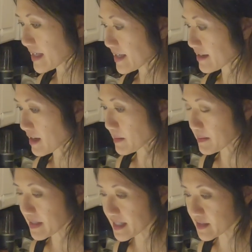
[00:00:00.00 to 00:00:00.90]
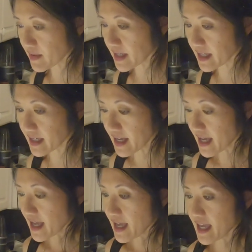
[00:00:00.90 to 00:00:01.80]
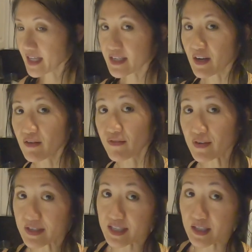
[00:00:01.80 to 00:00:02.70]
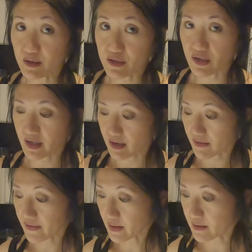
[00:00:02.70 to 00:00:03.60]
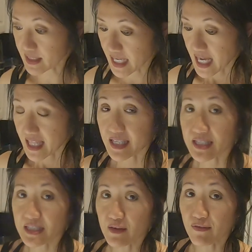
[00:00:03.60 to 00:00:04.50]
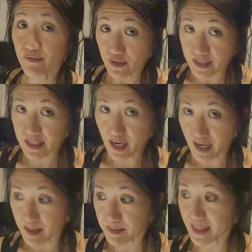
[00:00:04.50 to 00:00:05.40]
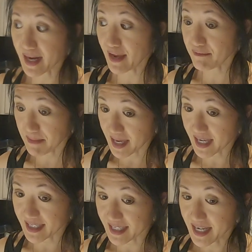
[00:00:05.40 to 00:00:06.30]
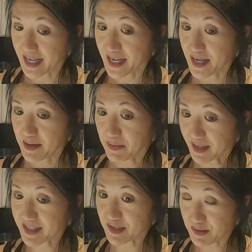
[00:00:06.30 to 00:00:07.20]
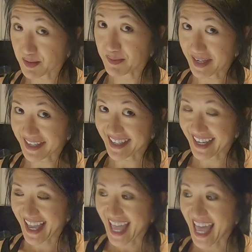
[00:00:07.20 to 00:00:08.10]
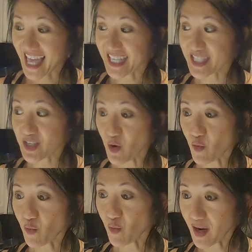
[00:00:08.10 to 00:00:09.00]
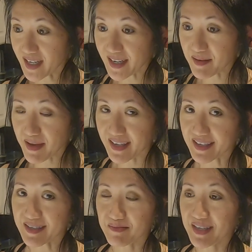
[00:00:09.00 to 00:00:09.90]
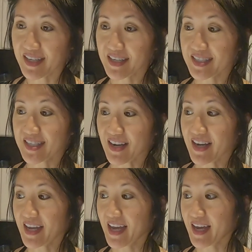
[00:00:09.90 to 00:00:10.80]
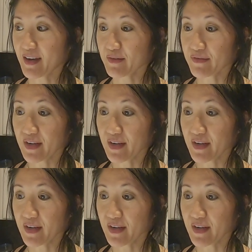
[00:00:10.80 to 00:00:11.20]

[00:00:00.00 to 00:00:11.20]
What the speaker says: and got my plates ready. And full disclosure here, folks, this is the first time that I've made pasta noodle bake. And why did I make it? Because I have